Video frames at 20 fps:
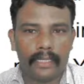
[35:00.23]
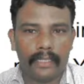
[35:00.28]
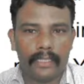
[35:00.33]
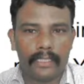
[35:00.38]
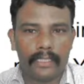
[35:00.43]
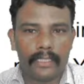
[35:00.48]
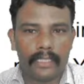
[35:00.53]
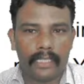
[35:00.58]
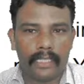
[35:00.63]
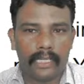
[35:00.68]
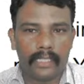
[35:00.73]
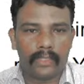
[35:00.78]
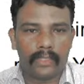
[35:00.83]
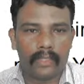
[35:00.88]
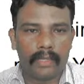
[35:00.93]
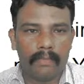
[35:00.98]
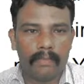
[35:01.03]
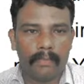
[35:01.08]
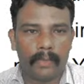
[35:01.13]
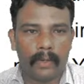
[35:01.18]
this is
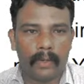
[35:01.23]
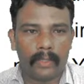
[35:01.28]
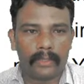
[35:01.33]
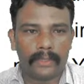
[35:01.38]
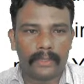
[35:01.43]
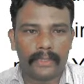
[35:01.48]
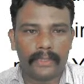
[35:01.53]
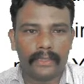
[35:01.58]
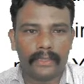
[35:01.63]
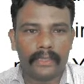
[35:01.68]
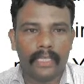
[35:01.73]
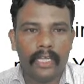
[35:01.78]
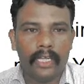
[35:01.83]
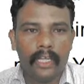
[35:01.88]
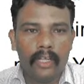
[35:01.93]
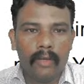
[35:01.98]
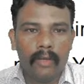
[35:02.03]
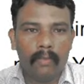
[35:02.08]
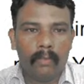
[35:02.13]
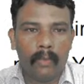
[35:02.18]
also important.
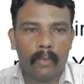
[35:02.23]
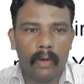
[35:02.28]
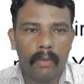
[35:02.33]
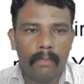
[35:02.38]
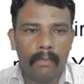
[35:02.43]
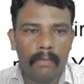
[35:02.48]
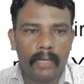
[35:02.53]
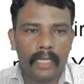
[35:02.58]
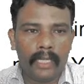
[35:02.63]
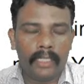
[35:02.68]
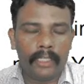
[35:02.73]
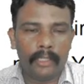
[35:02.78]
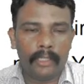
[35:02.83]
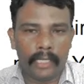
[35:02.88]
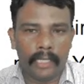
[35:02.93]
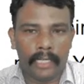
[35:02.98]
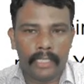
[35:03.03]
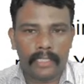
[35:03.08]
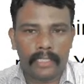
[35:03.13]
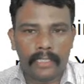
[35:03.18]
Muhammad
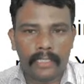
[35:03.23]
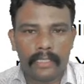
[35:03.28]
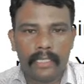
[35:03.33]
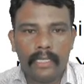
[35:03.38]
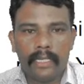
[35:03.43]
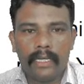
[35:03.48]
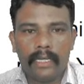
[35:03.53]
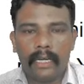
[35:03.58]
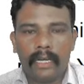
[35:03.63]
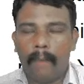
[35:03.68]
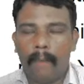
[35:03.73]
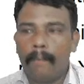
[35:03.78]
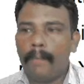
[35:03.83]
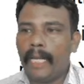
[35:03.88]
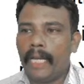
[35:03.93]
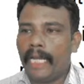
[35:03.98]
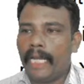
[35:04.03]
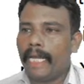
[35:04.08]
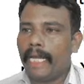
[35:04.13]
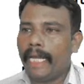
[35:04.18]
Yunus
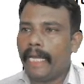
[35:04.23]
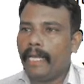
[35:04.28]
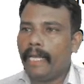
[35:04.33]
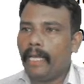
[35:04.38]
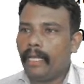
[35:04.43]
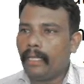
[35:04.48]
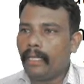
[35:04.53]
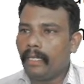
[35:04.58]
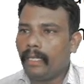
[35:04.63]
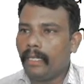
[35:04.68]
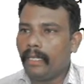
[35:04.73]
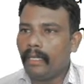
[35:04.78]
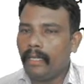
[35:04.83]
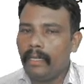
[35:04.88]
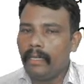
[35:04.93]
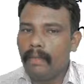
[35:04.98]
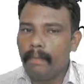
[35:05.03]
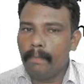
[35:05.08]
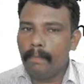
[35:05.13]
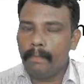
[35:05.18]
completed
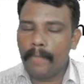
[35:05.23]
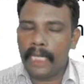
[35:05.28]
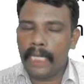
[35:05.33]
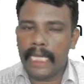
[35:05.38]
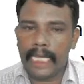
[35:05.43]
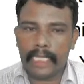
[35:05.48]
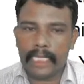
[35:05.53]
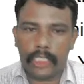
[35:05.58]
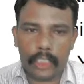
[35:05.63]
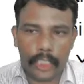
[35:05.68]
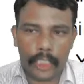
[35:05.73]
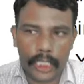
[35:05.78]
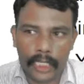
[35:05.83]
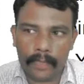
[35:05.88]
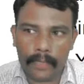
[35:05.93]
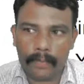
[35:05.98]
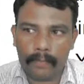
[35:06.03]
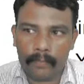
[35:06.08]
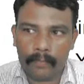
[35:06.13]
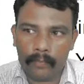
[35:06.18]

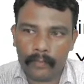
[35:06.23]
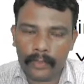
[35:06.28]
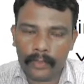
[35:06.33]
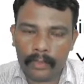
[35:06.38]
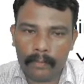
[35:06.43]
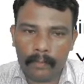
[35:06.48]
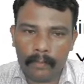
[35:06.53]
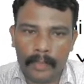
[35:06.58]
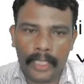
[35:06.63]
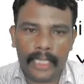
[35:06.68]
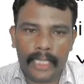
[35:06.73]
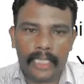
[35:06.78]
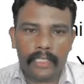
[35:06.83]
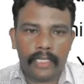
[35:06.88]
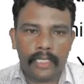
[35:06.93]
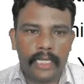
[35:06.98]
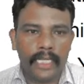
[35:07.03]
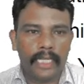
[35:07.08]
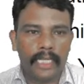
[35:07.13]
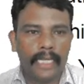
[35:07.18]
PhD
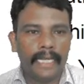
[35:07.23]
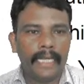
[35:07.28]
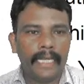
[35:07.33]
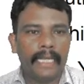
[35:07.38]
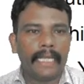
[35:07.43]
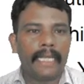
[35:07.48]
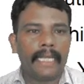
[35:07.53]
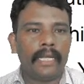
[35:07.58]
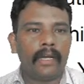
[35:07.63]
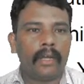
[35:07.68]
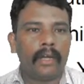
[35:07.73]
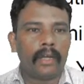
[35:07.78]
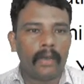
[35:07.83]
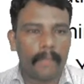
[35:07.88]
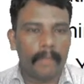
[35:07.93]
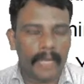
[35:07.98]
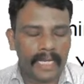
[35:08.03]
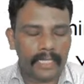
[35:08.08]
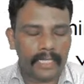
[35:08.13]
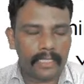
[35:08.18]
PhD in
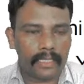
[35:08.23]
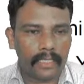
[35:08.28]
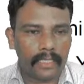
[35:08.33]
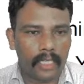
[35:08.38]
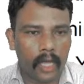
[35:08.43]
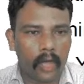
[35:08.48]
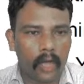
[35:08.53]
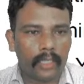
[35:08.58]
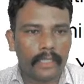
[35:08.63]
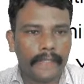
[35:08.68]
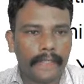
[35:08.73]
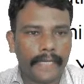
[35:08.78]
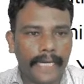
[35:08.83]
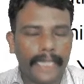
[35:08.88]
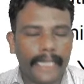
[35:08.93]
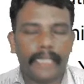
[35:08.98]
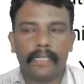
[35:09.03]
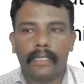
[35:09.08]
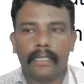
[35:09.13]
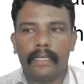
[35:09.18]
economics doctorate.